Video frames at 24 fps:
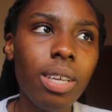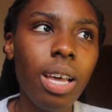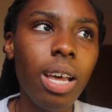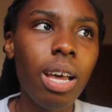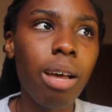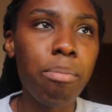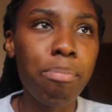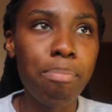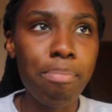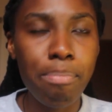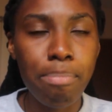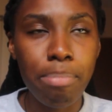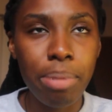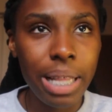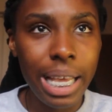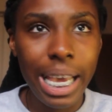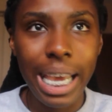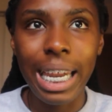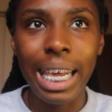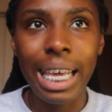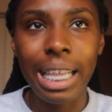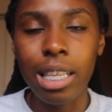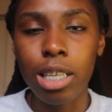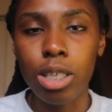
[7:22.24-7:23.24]

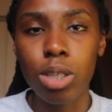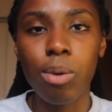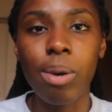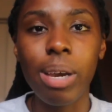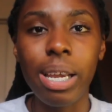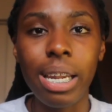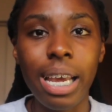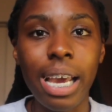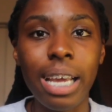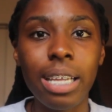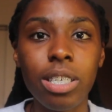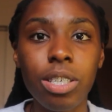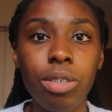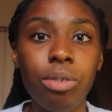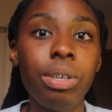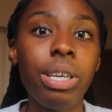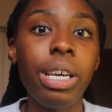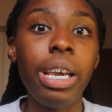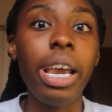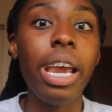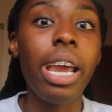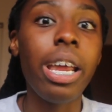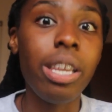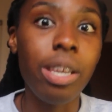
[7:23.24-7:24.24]
planet in the 29th
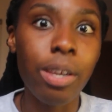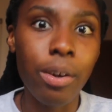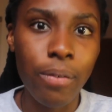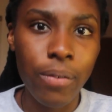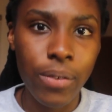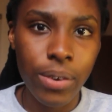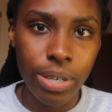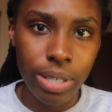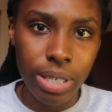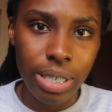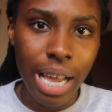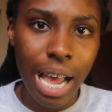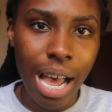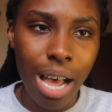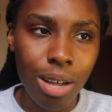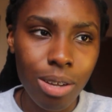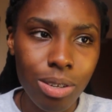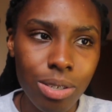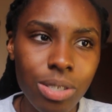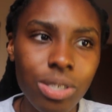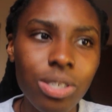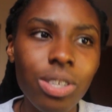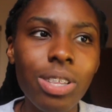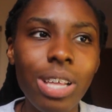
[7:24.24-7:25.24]
degree in your first
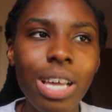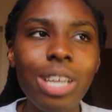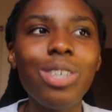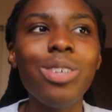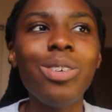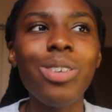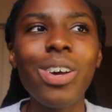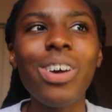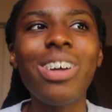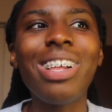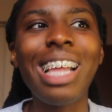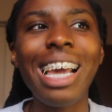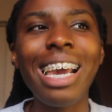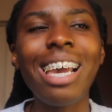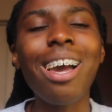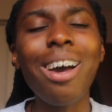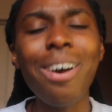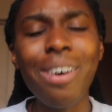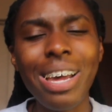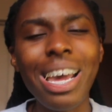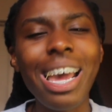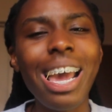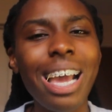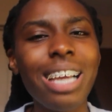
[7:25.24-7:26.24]
house. So then you know, like,
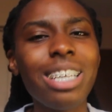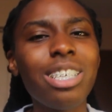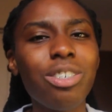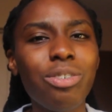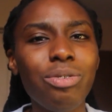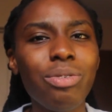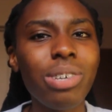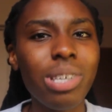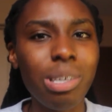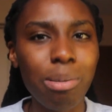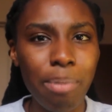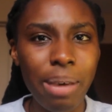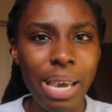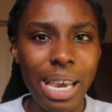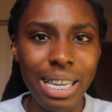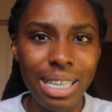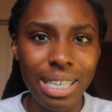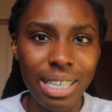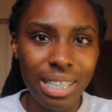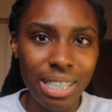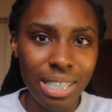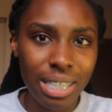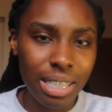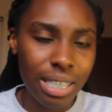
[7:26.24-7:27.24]
okay, I should really pay
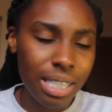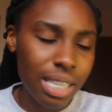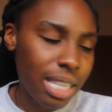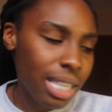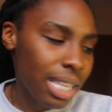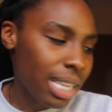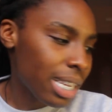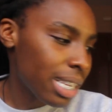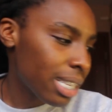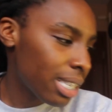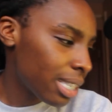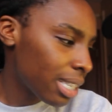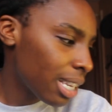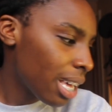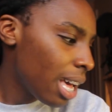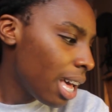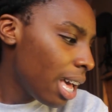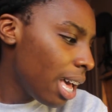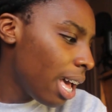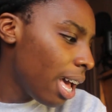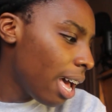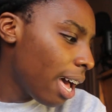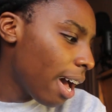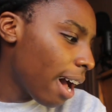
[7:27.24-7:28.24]
attention to this.
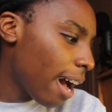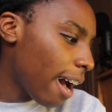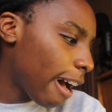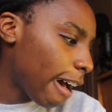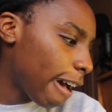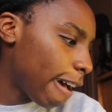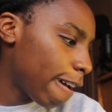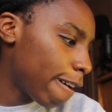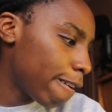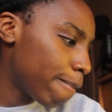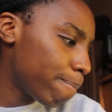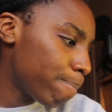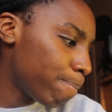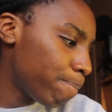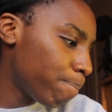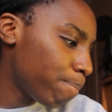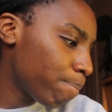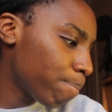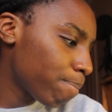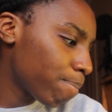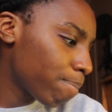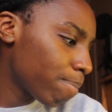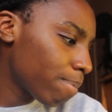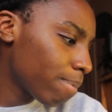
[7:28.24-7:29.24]
I
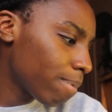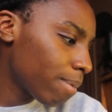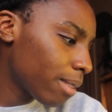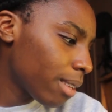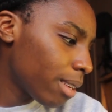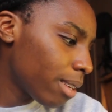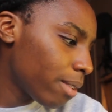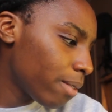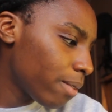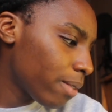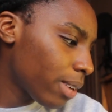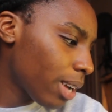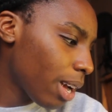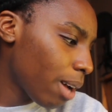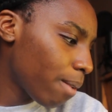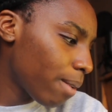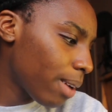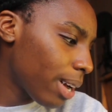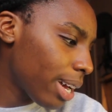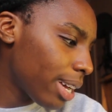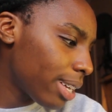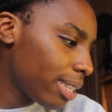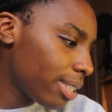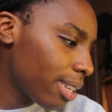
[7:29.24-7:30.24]
forgot
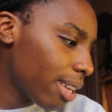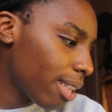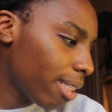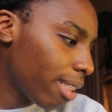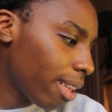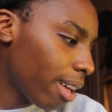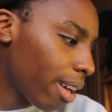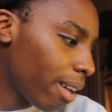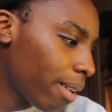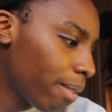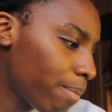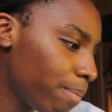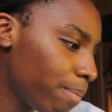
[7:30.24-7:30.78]
why I said that.